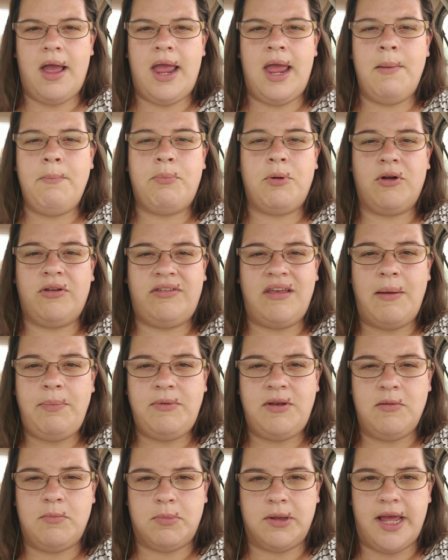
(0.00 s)

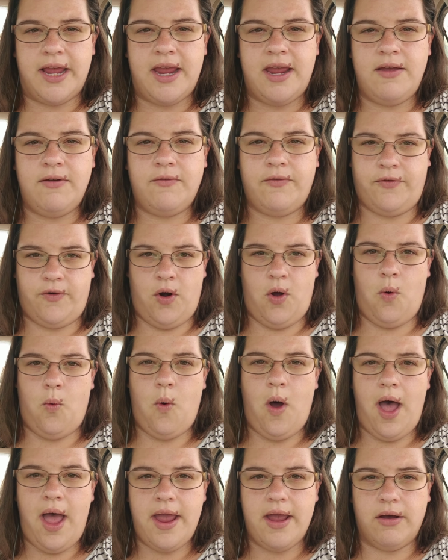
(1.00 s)
Imperceptibly for a
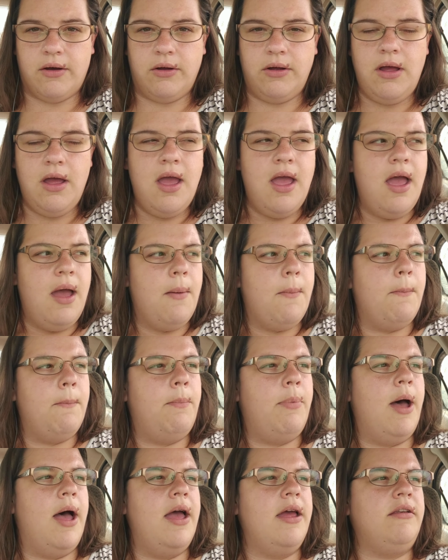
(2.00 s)
while,
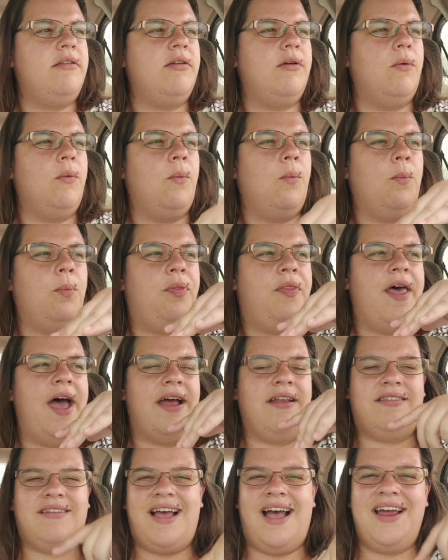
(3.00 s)
but
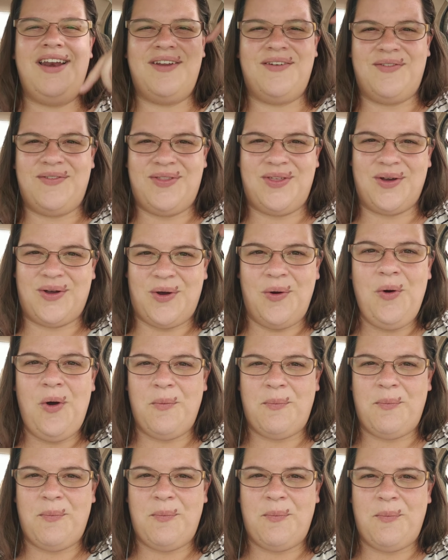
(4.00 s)
that's kind of
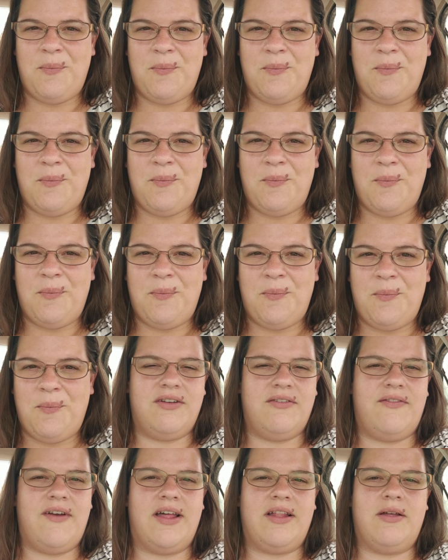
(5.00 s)
the character
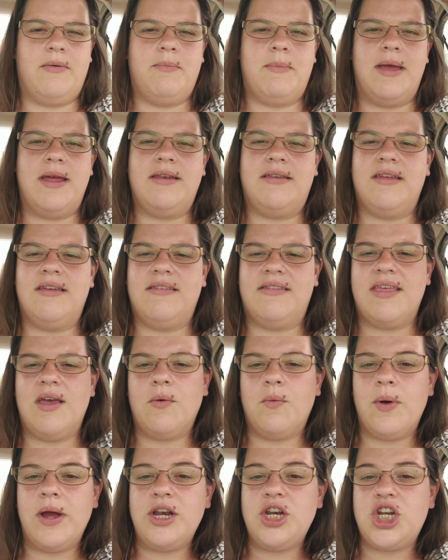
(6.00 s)
development, is
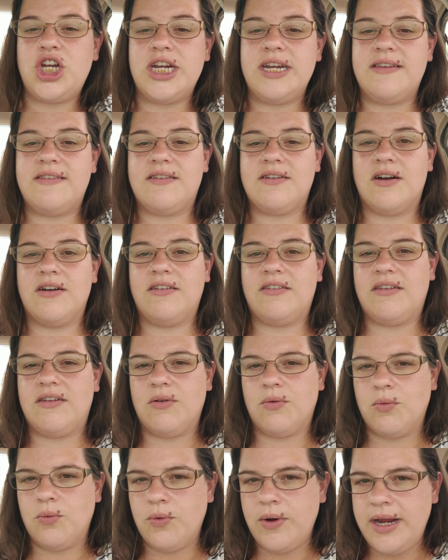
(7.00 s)
that when she starts
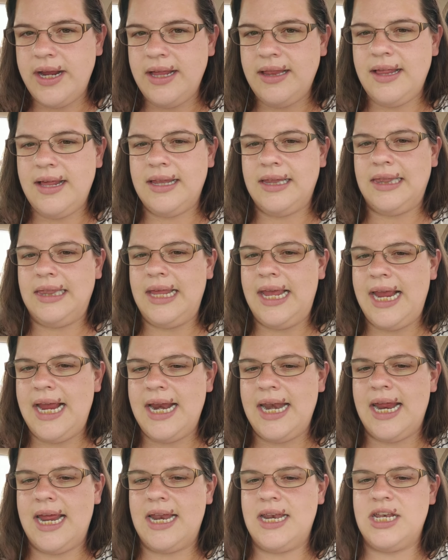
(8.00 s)
to really
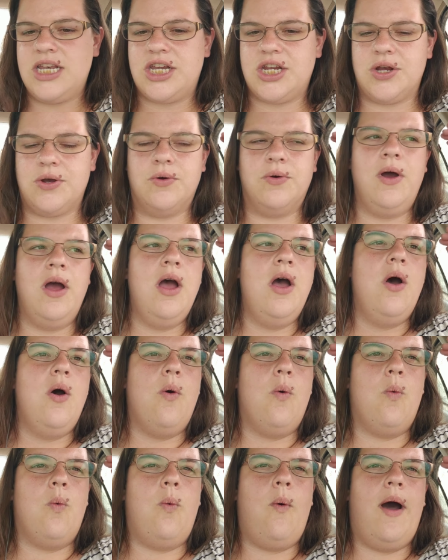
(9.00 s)
lean into
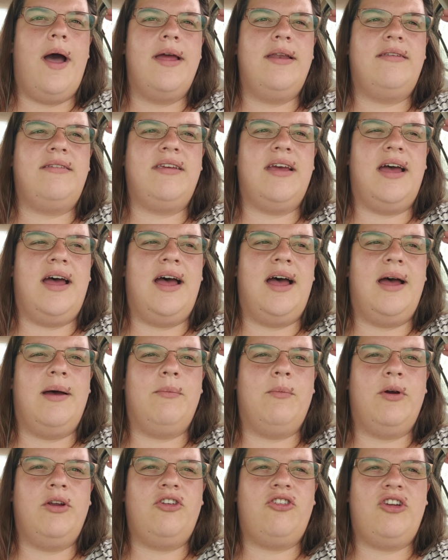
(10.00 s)
what
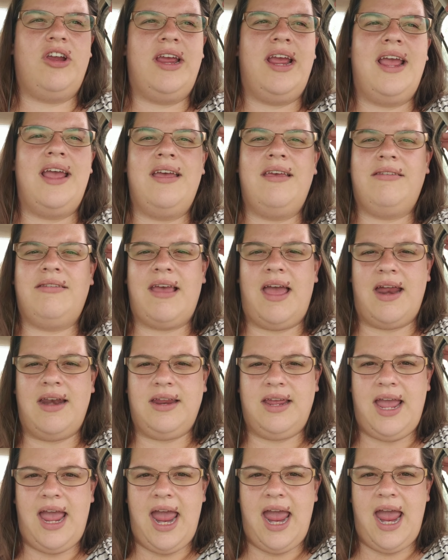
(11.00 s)
she is
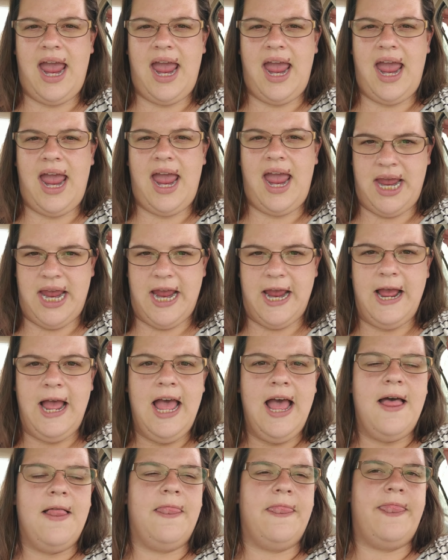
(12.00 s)
and can be,
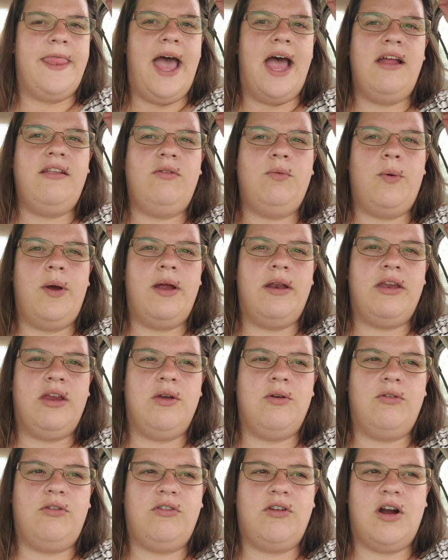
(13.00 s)
that's when
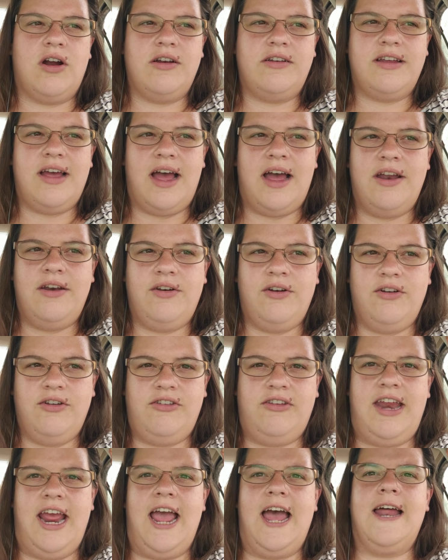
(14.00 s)
you start to
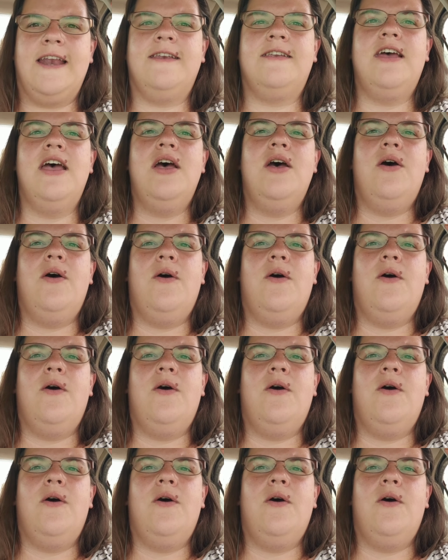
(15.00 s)
understand,